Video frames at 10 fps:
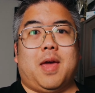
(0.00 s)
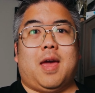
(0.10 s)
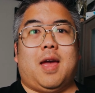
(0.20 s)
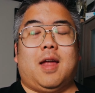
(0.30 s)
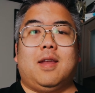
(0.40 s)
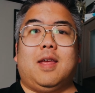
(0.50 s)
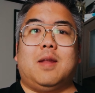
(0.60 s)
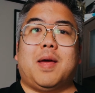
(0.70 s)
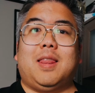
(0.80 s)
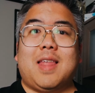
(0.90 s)
and
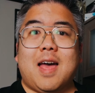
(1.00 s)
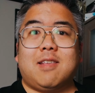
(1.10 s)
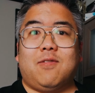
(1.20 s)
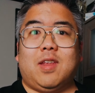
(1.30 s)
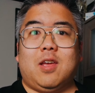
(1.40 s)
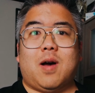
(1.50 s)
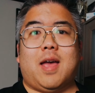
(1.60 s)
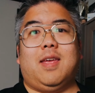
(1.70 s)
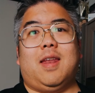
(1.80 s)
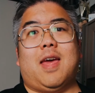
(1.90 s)
in my last video
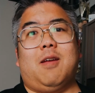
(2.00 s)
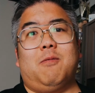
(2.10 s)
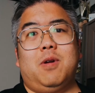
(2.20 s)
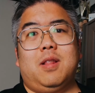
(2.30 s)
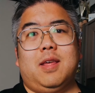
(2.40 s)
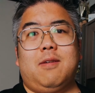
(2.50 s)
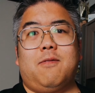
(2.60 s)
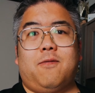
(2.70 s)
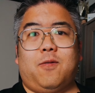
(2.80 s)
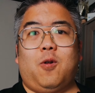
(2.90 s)
I did a really
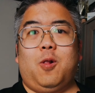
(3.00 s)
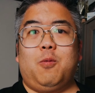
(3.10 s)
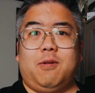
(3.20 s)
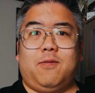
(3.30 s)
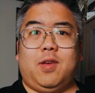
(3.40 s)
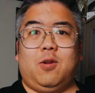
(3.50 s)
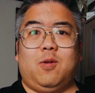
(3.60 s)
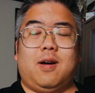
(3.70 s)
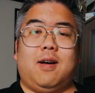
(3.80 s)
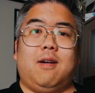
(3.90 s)
full
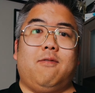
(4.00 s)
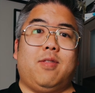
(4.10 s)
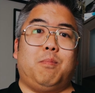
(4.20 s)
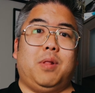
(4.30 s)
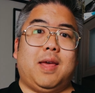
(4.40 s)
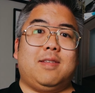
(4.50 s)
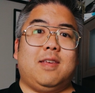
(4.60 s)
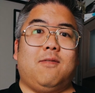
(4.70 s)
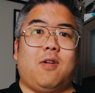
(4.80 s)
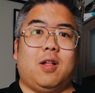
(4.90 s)
review of the
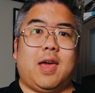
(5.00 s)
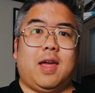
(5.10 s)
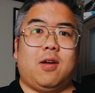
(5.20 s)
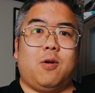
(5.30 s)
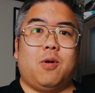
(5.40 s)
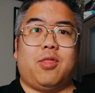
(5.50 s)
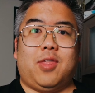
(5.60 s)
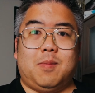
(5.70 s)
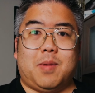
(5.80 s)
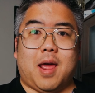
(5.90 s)
Blazing Volcano
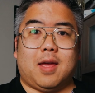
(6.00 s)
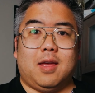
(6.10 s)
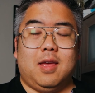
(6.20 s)
theme deck.